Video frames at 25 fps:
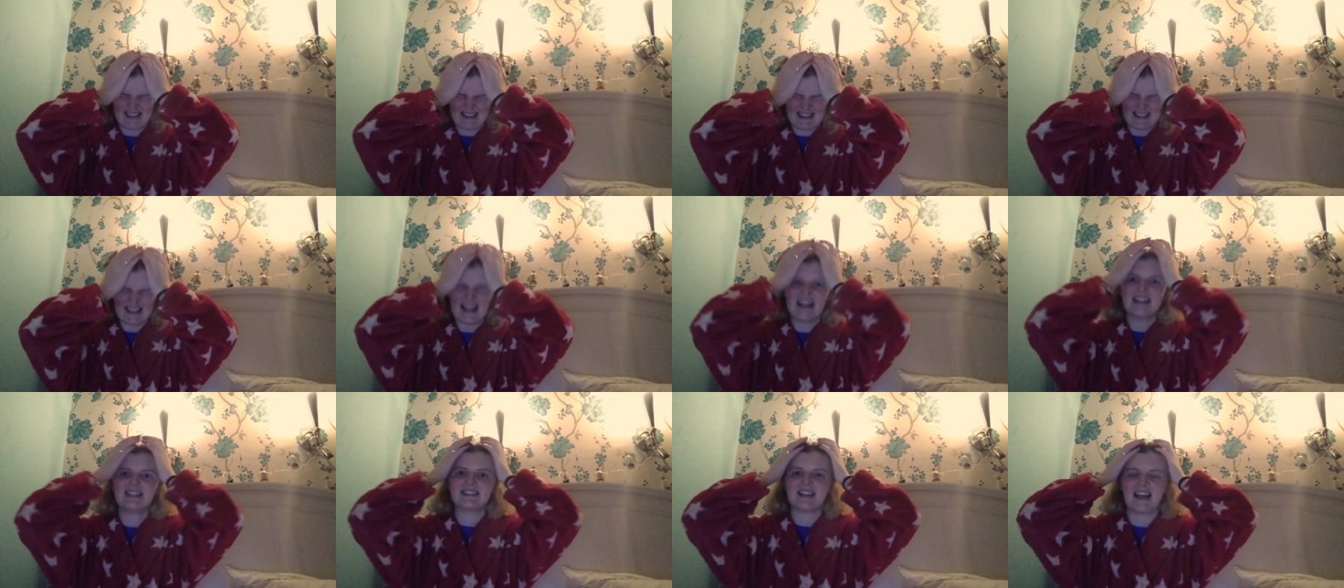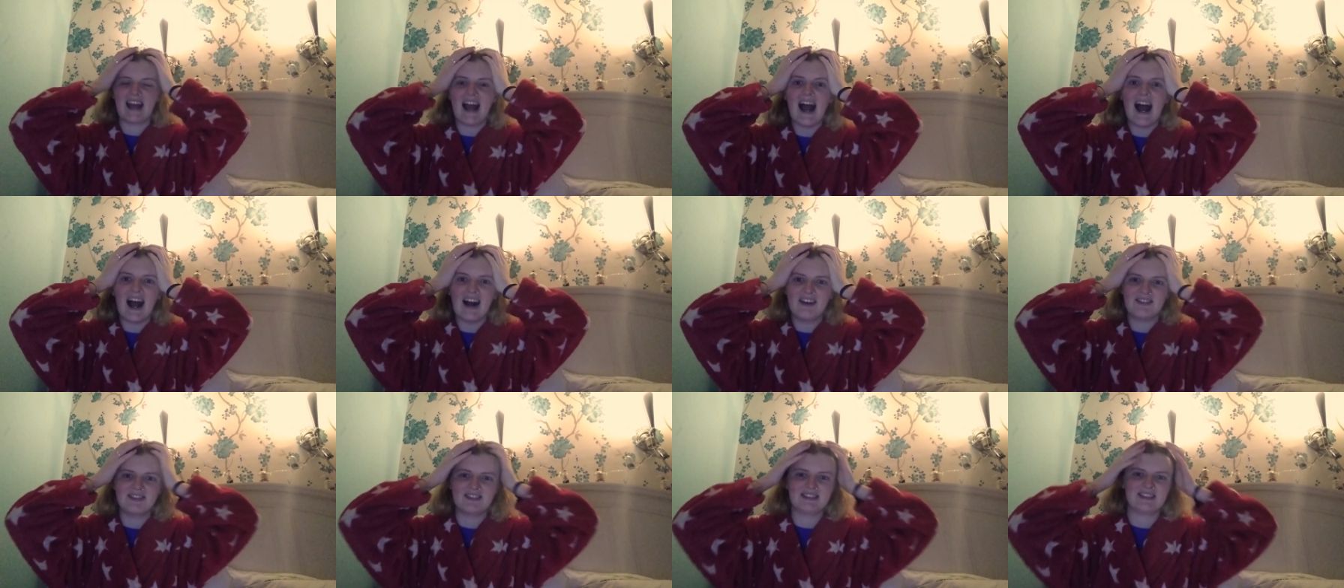that says I
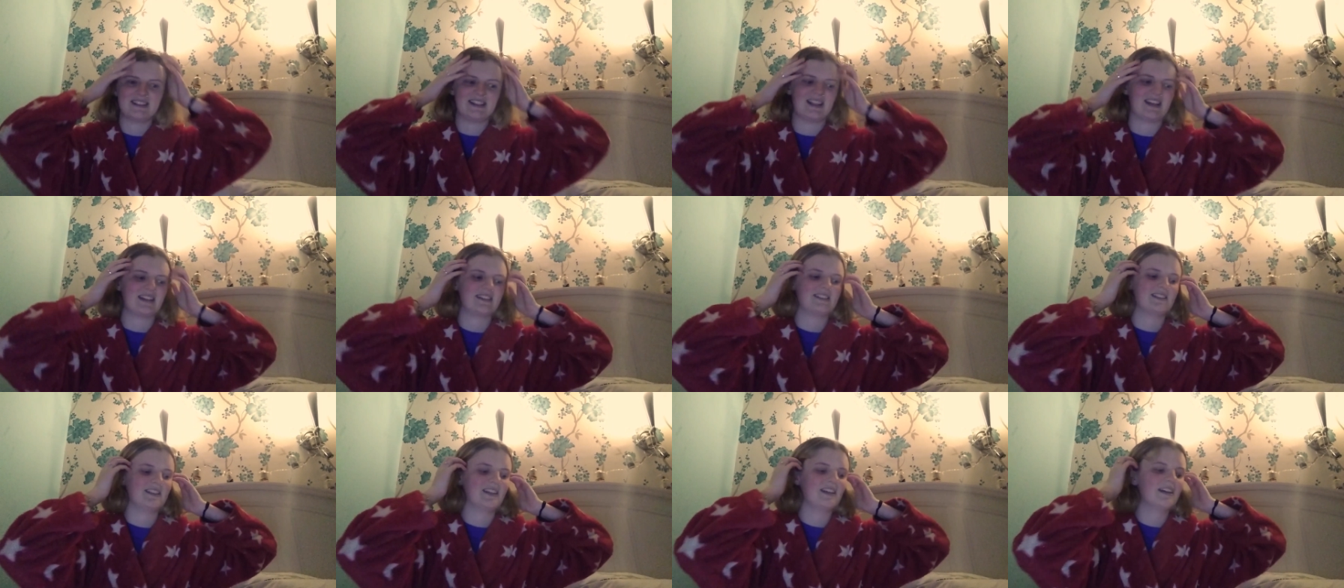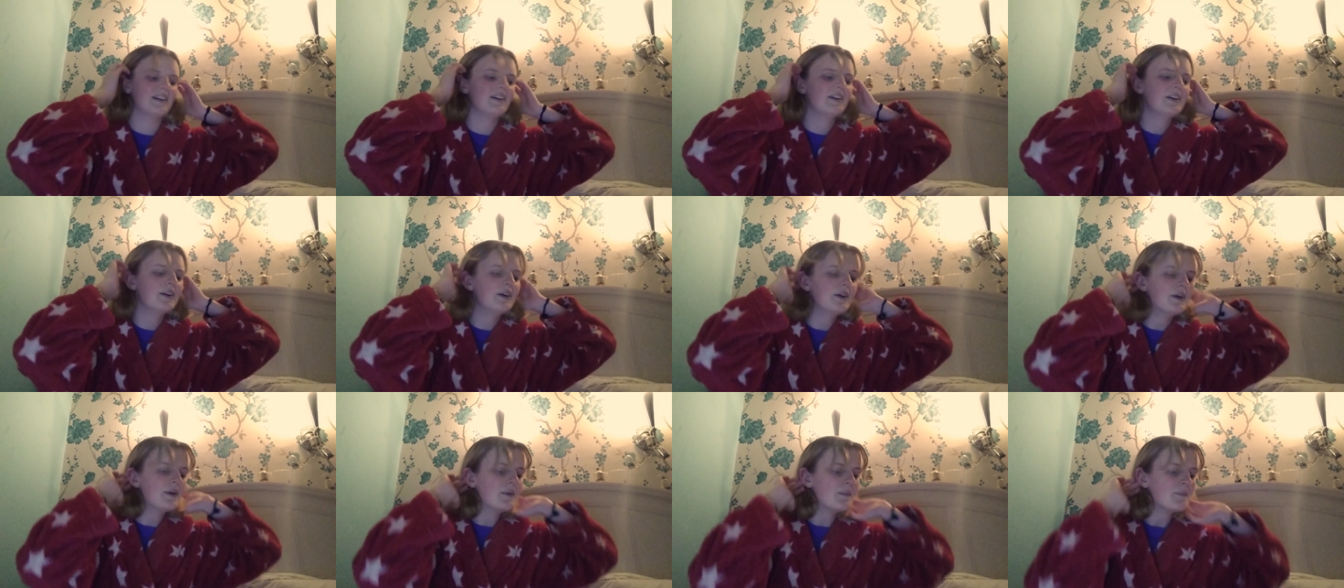have dyslexia.
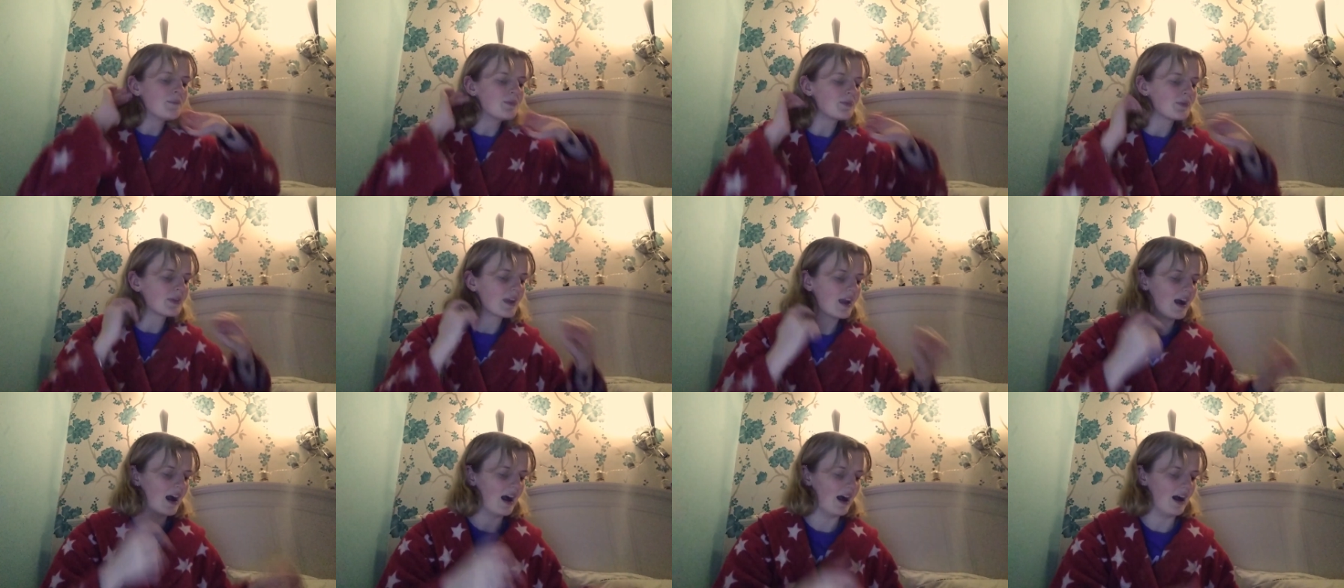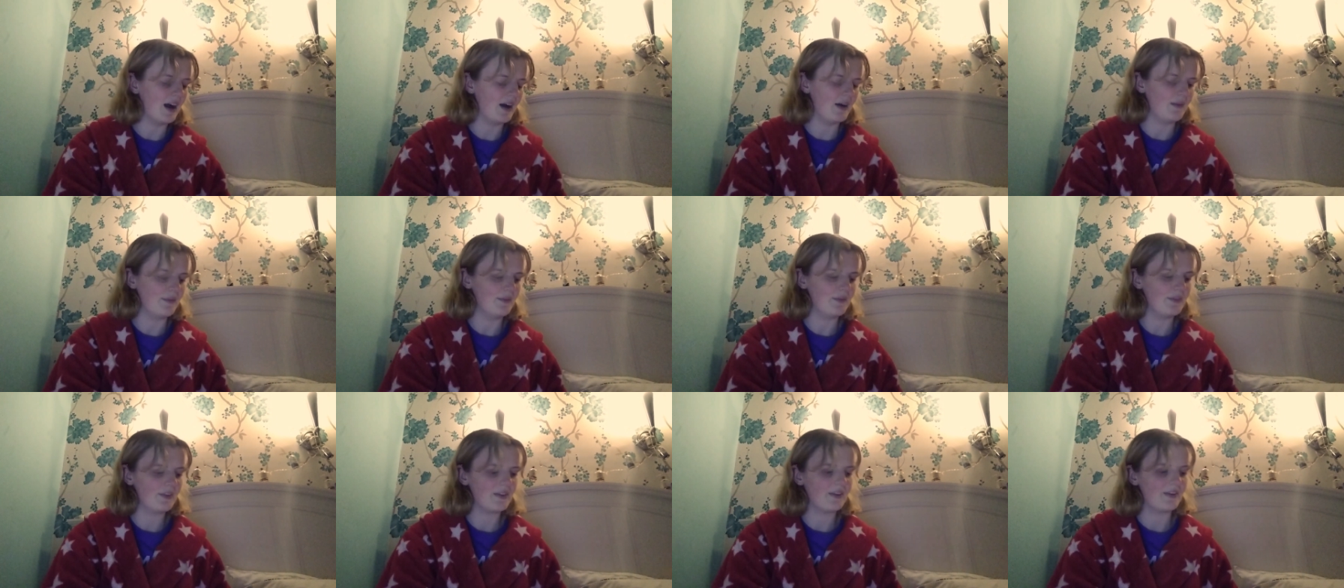
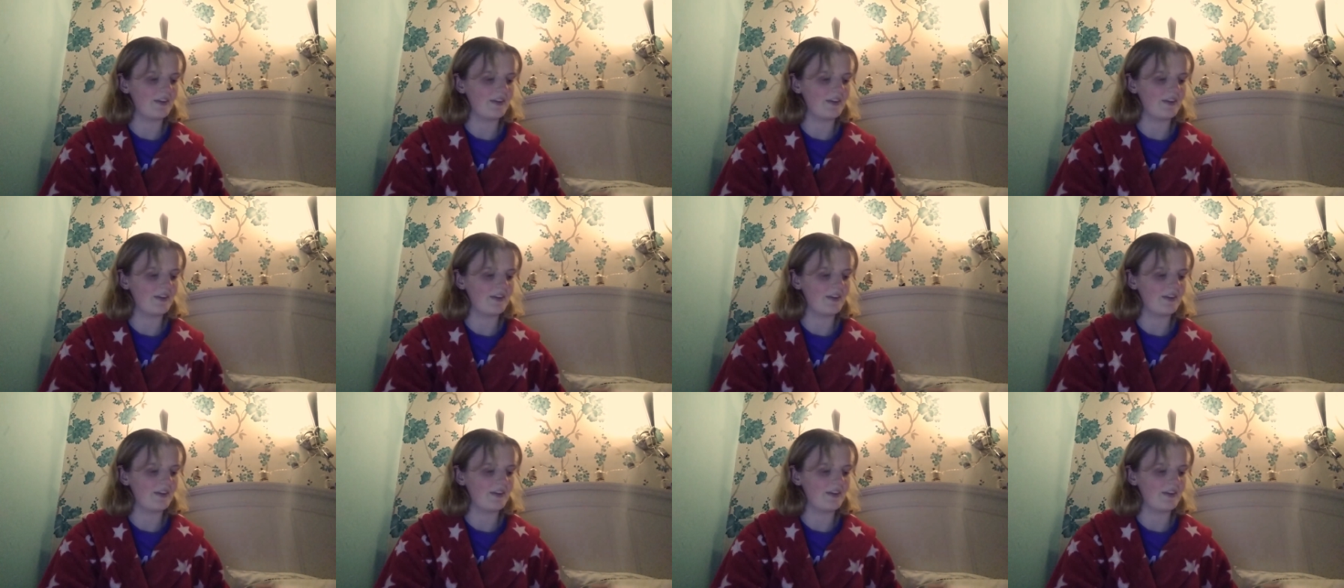Um,